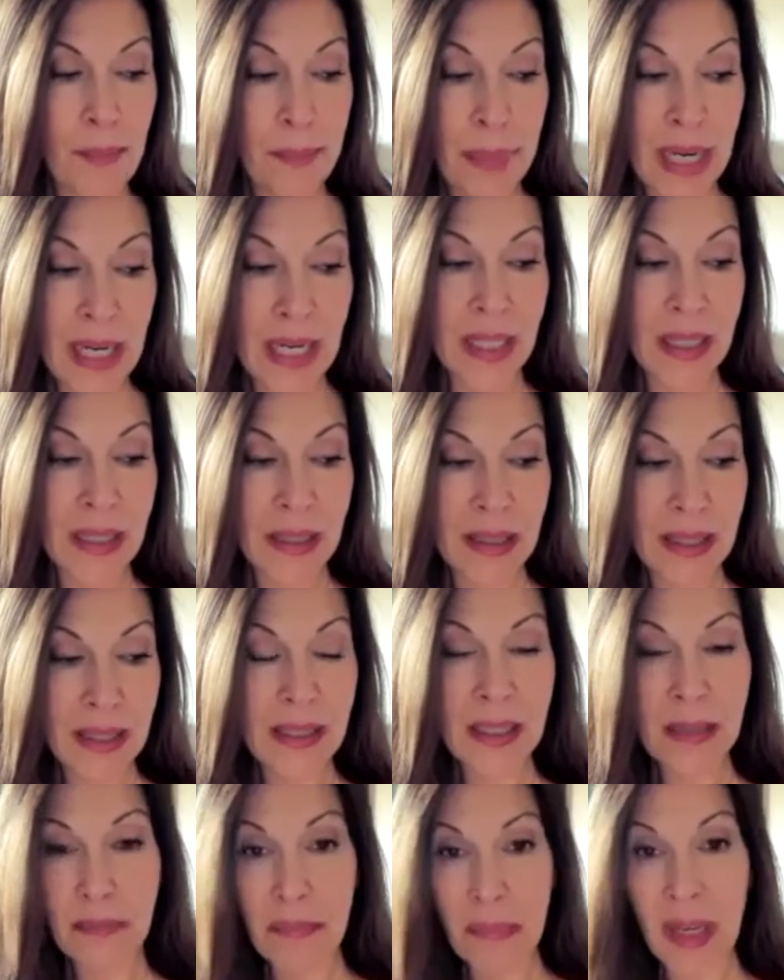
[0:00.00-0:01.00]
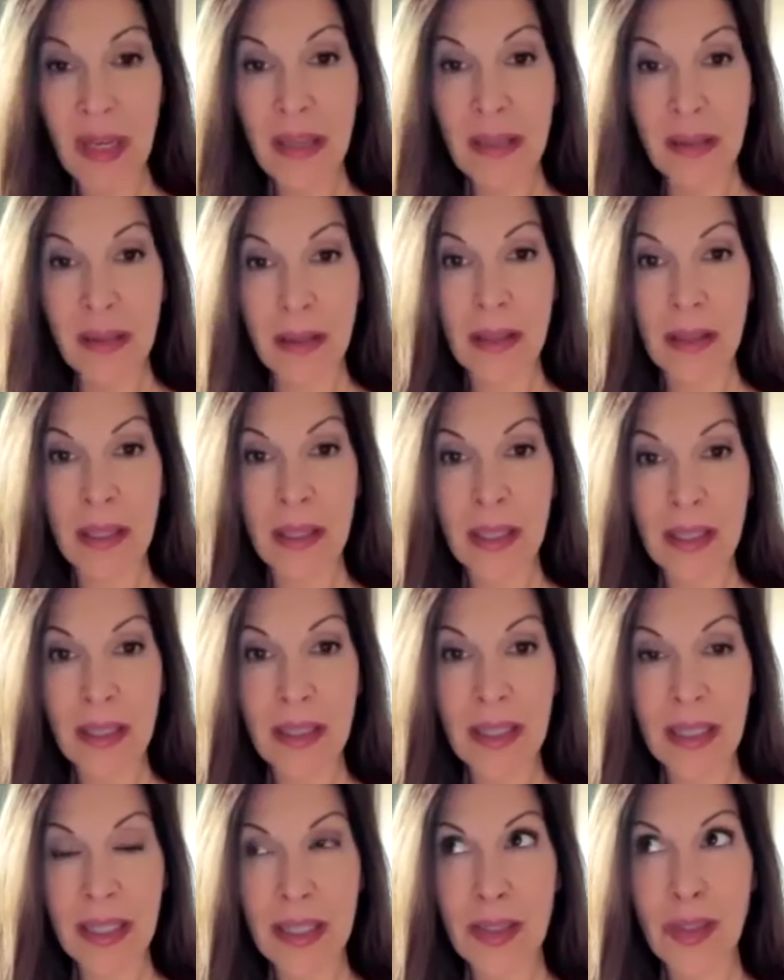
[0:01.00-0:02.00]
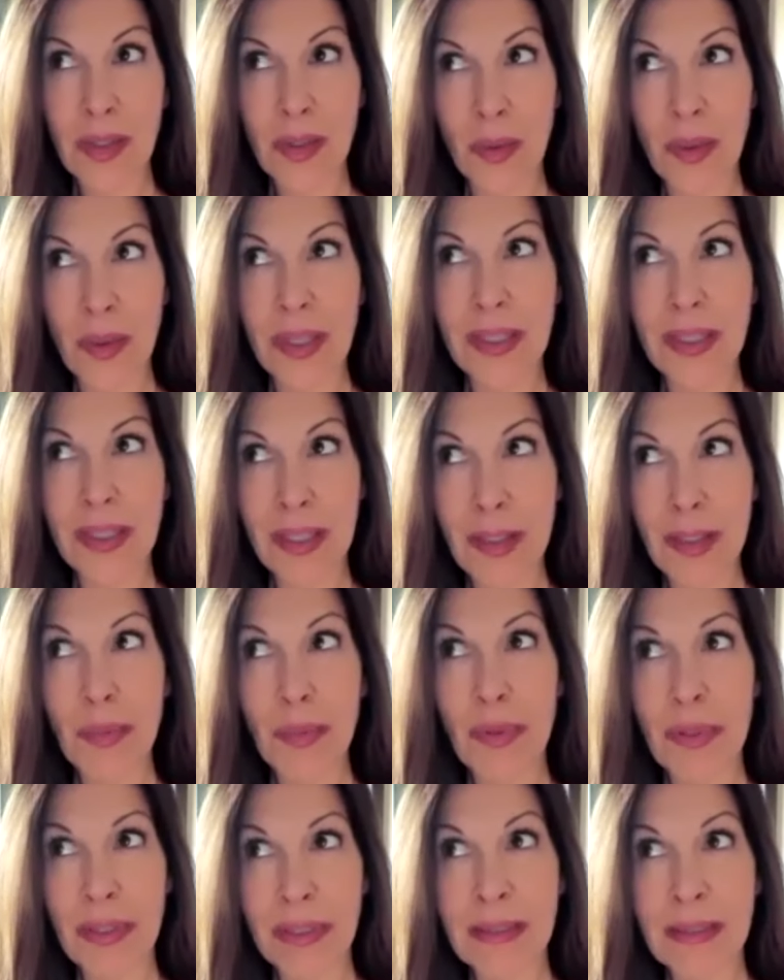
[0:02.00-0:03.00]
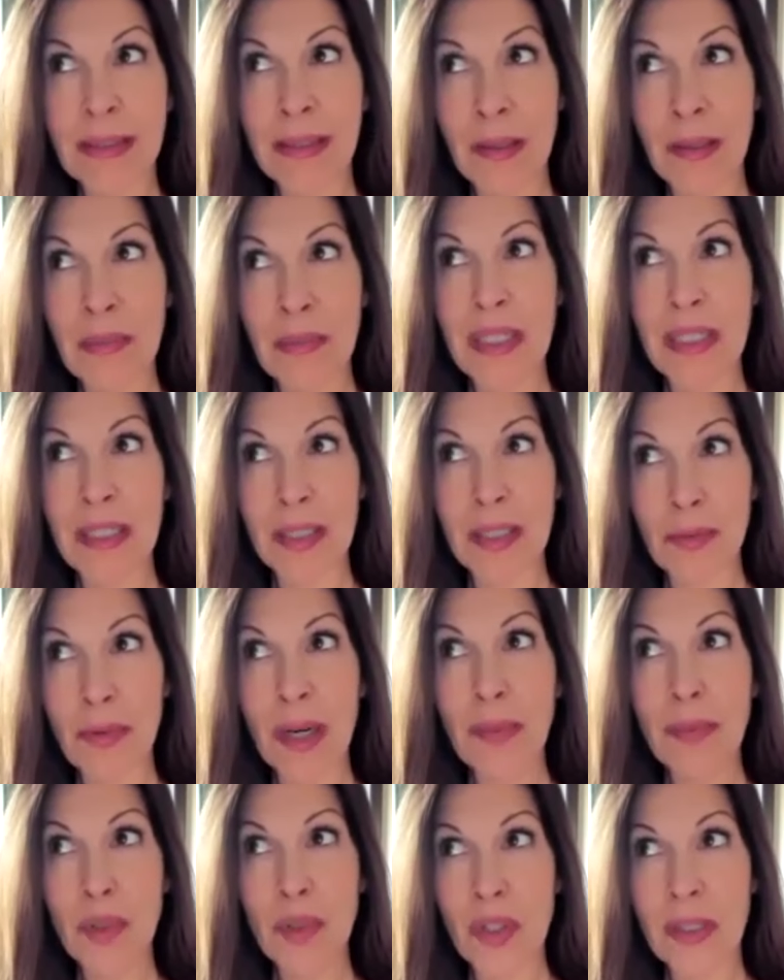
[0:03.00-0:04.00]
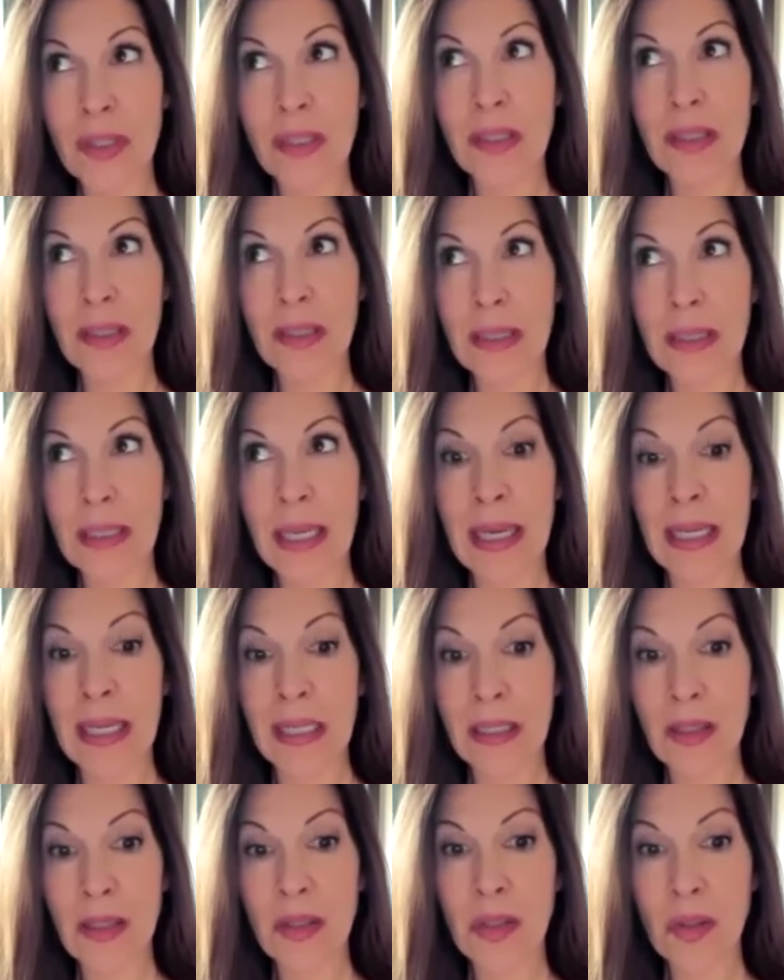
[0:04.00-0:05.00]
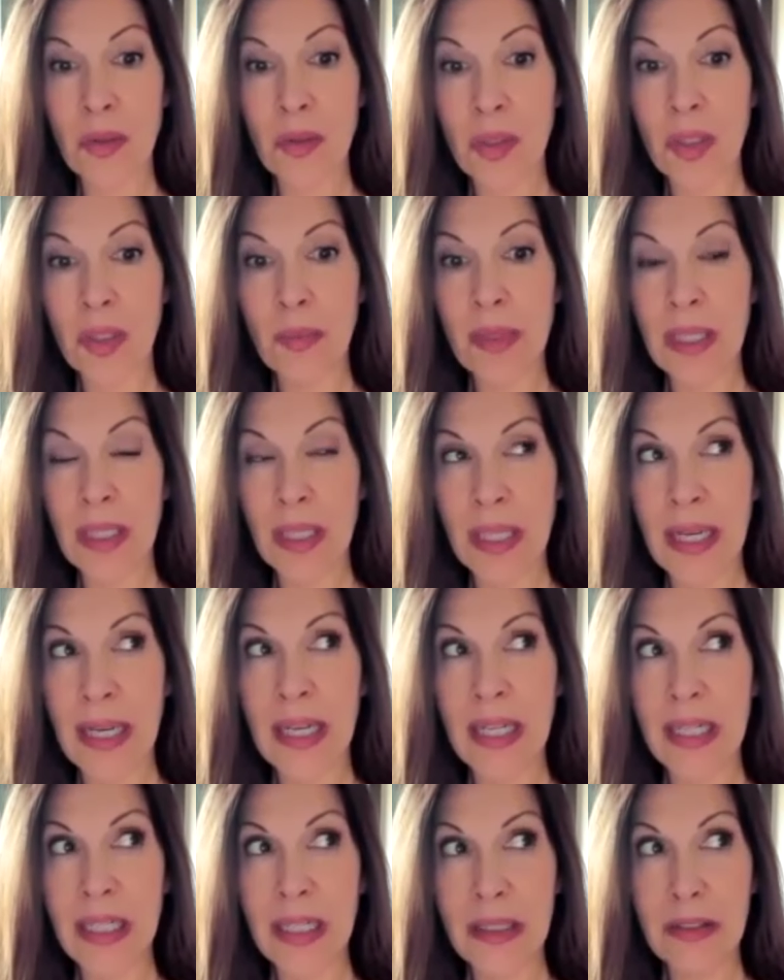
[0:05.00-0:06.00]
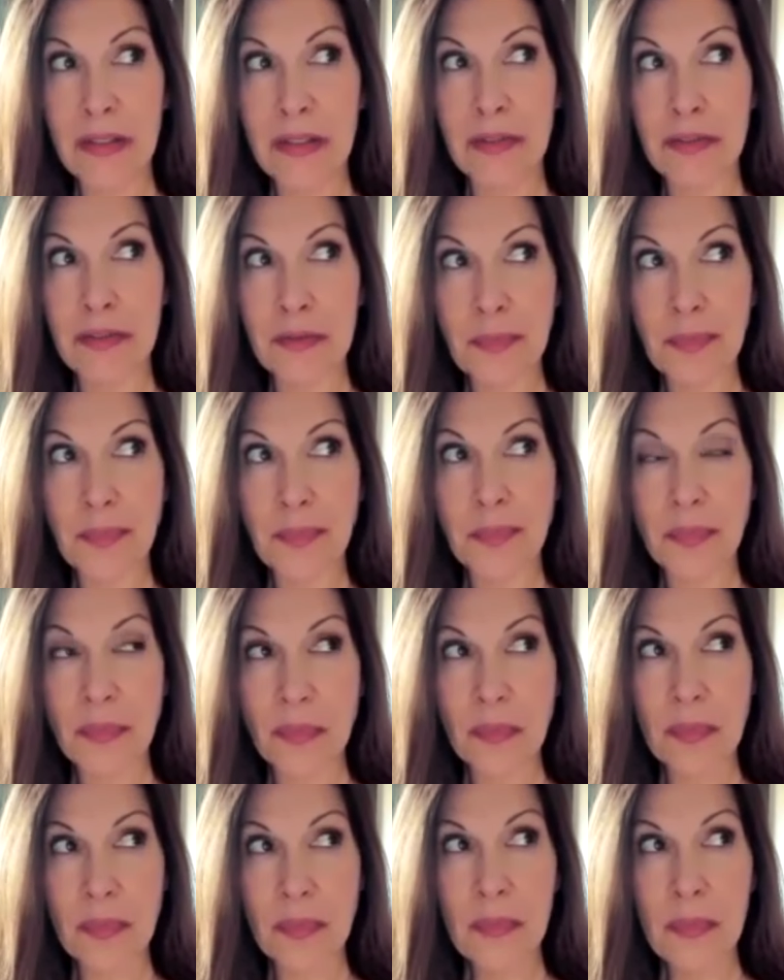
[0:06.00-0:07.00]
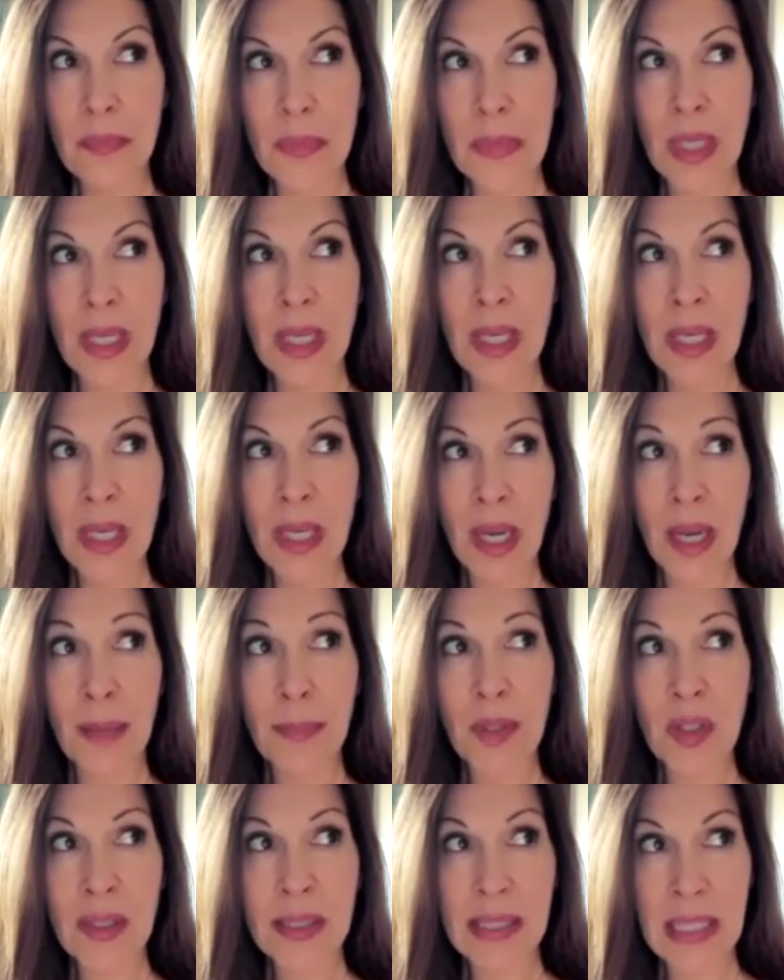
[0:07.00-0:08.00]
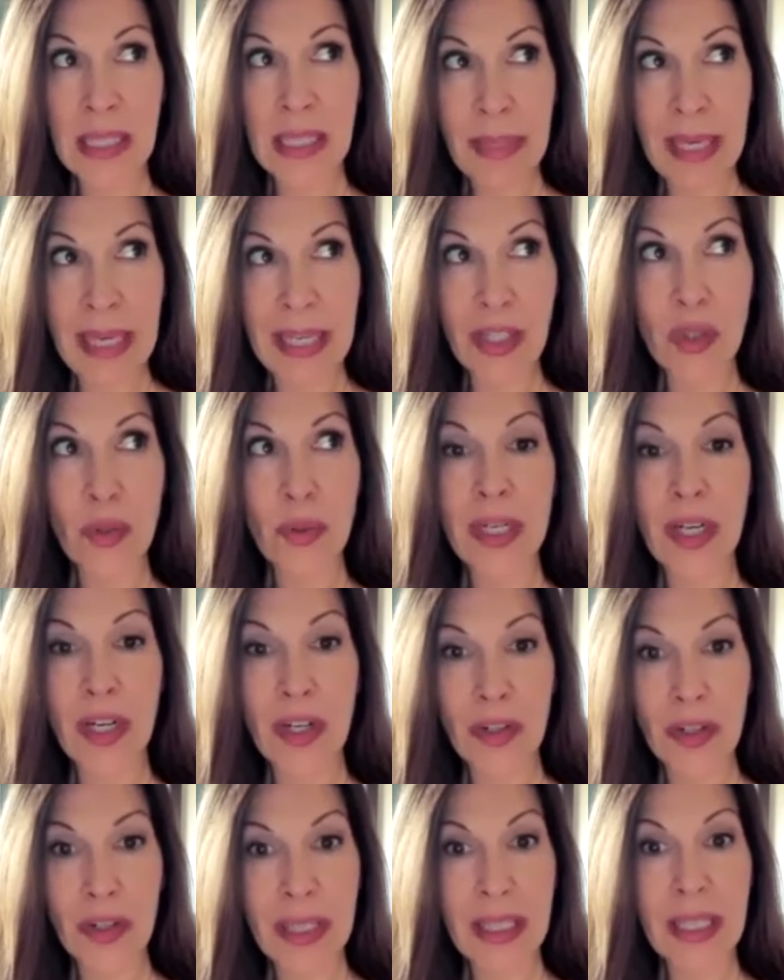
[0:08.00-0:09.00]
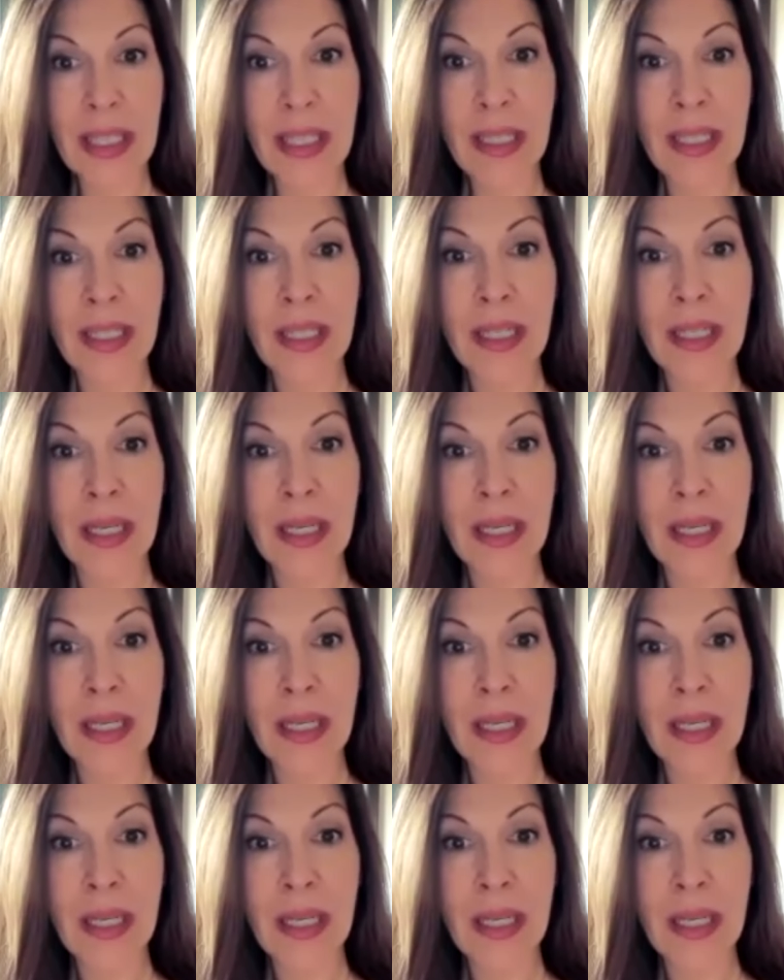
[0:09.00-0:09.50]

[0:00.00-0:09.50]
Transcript: But this month is going to bring some disruptions and there's going to be a lot of I'm going to say patriarchy